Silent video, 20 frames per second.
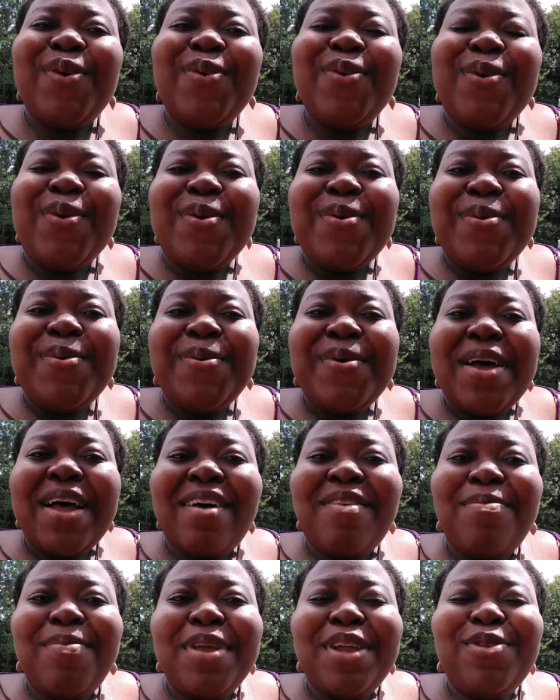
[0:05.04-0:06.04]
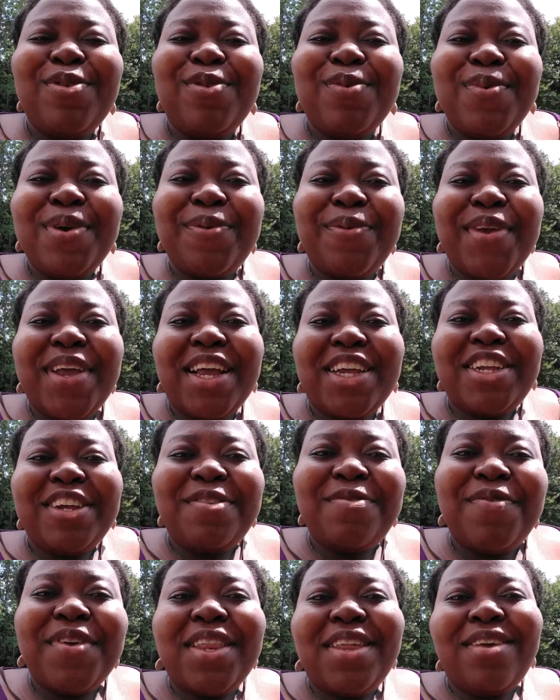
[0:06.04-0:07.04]
don't know, I've been doing
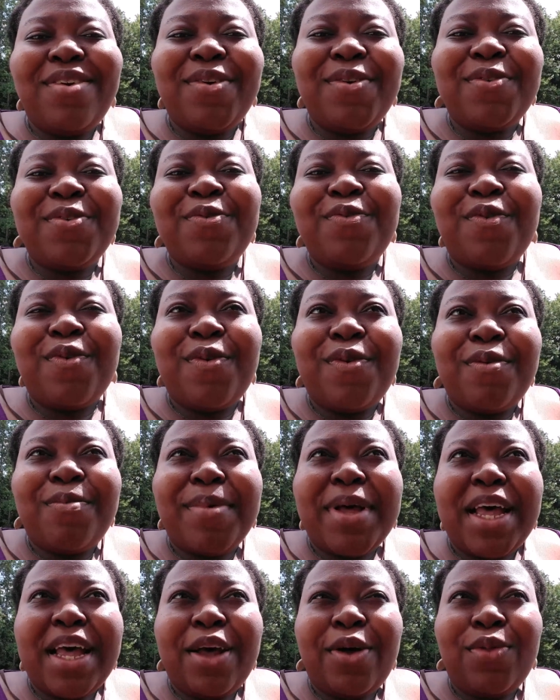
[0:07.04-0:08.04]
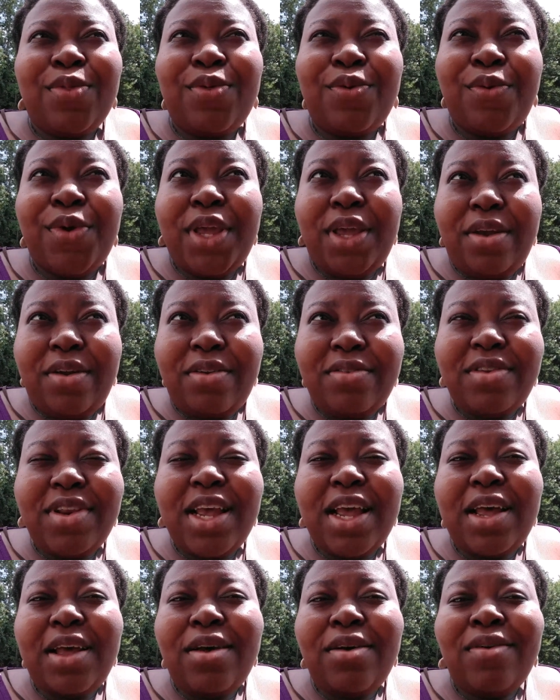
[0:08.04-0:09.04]
reaction videos for about 3 years
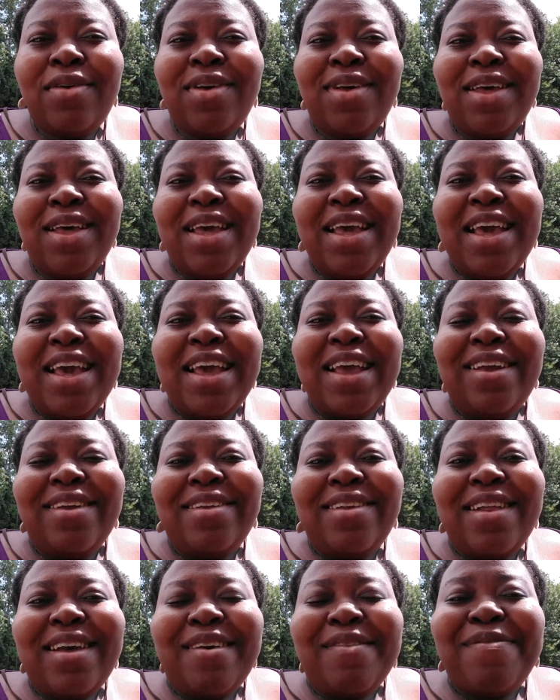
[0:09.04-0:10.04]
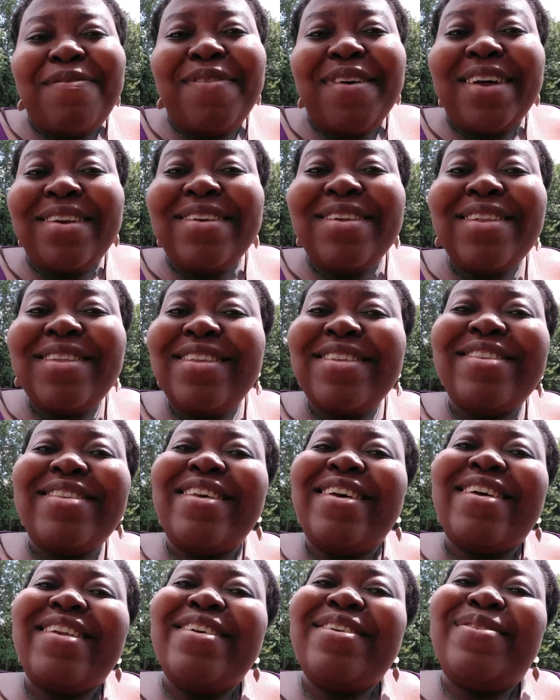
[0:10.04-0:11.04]
now, and I finally
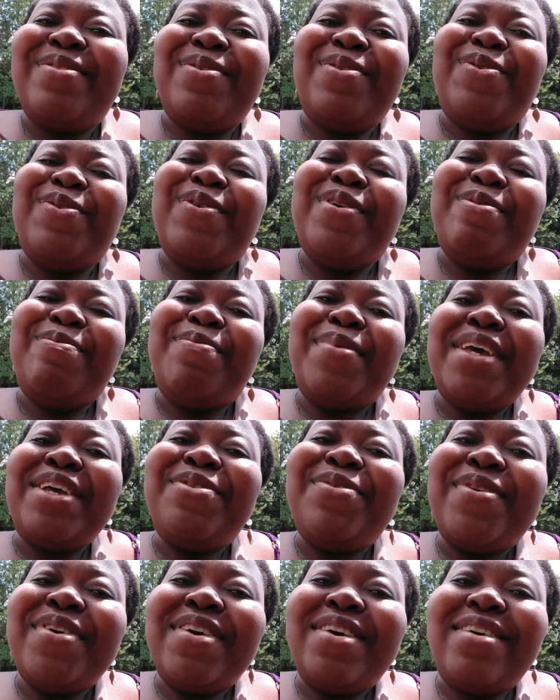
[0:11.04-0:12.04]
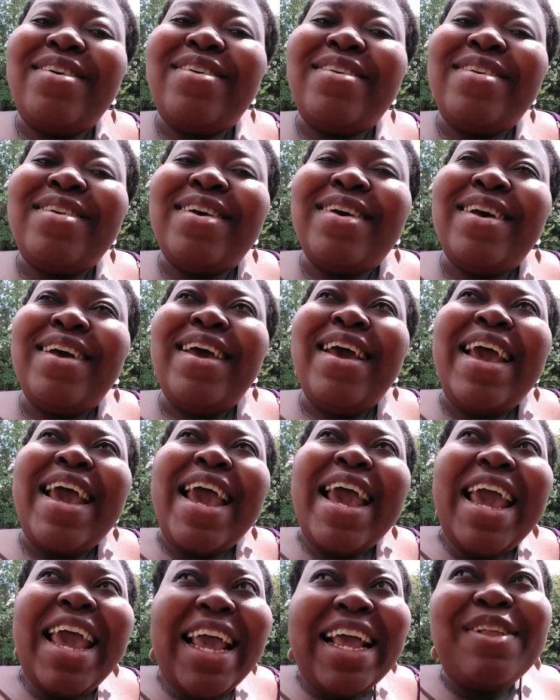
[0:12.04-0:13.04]
decided to join Patreon.
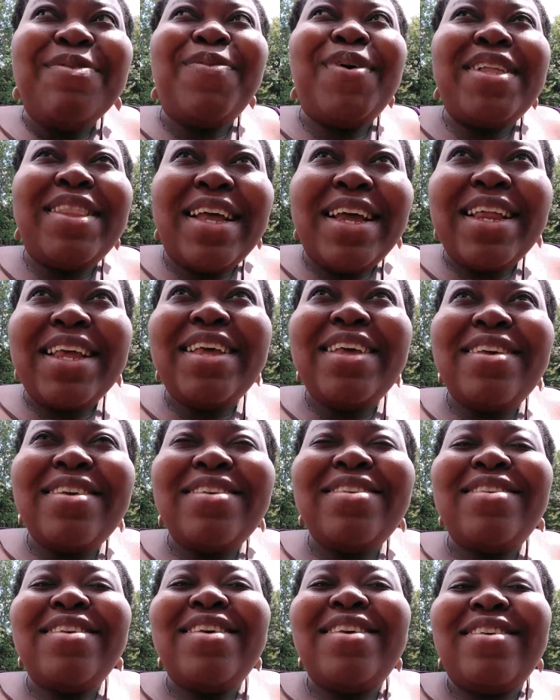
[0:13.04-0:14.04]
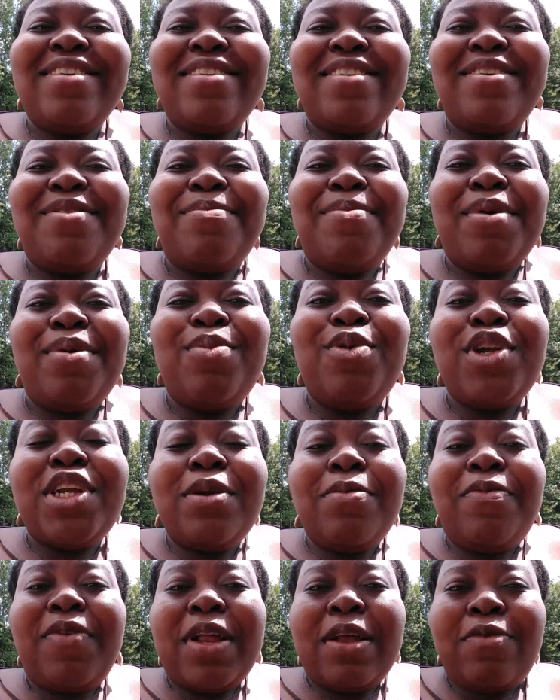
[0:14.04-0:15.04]
And what that is a
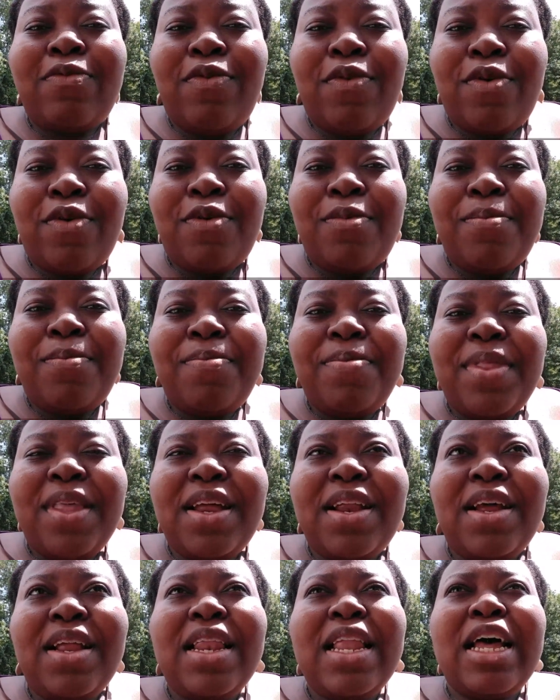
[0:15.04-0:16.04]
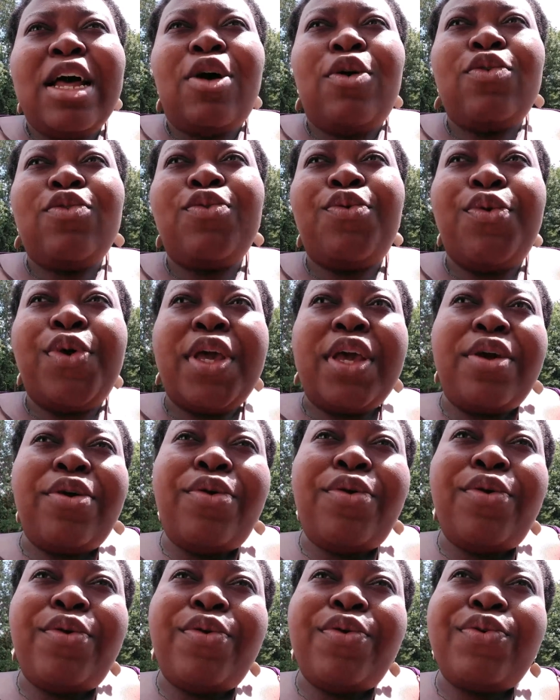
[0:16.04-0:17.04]
membership platform that allows
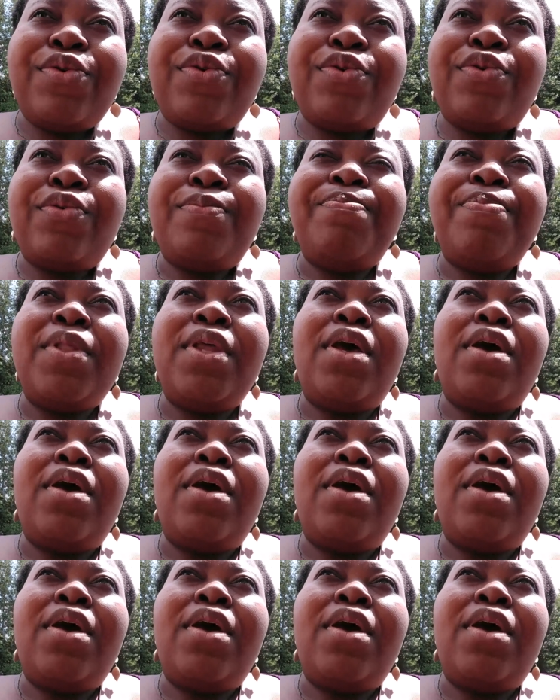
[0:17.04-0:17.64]
creators,